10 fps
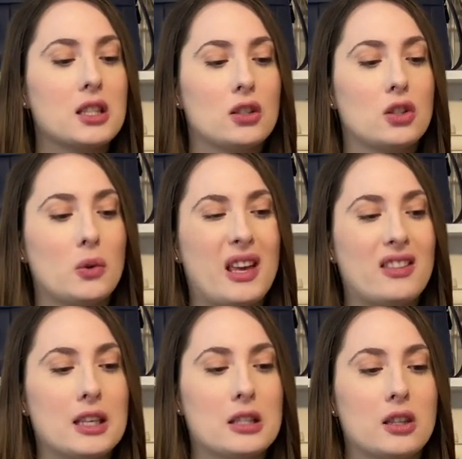So yeah,
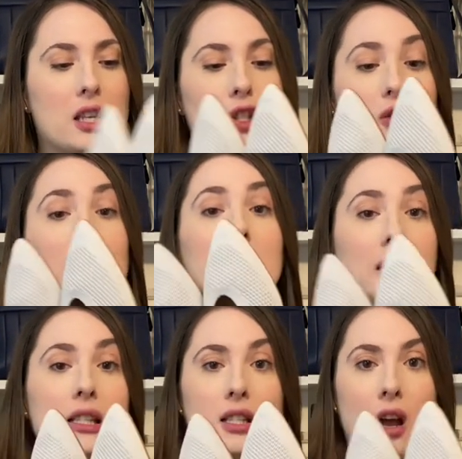these are the
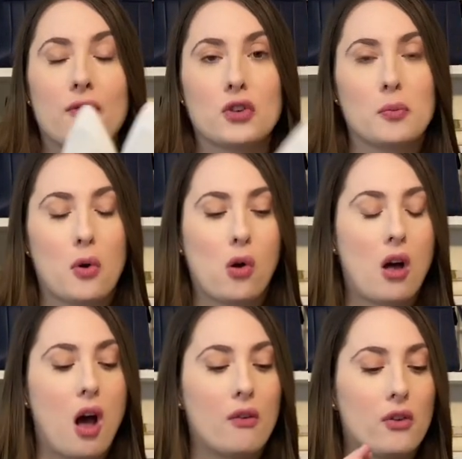least comfortable
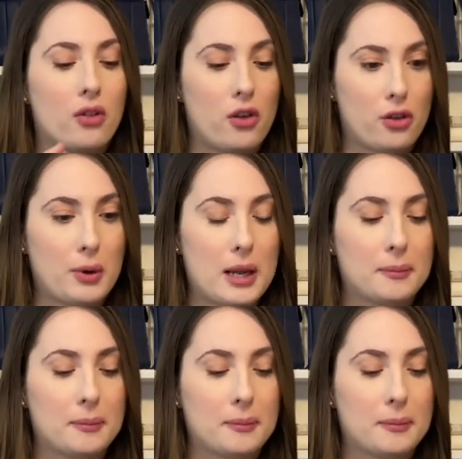of the three.